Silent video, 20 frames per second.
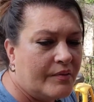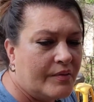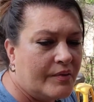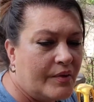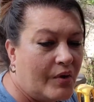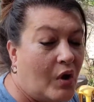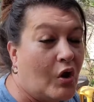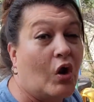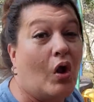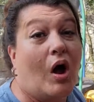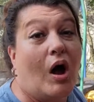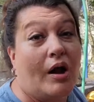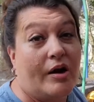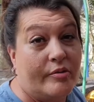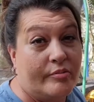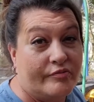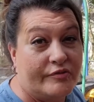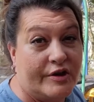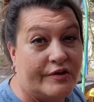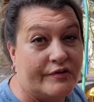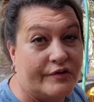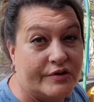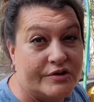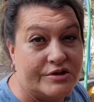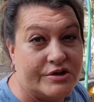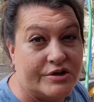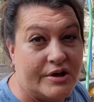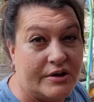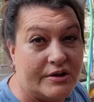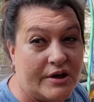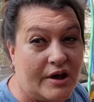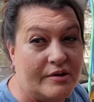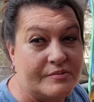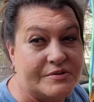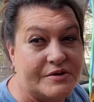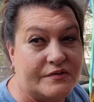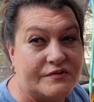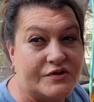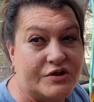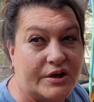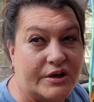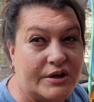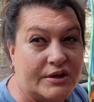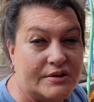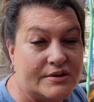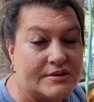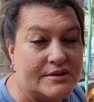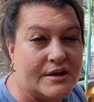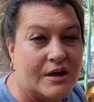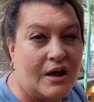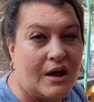a lot of different types of chickens.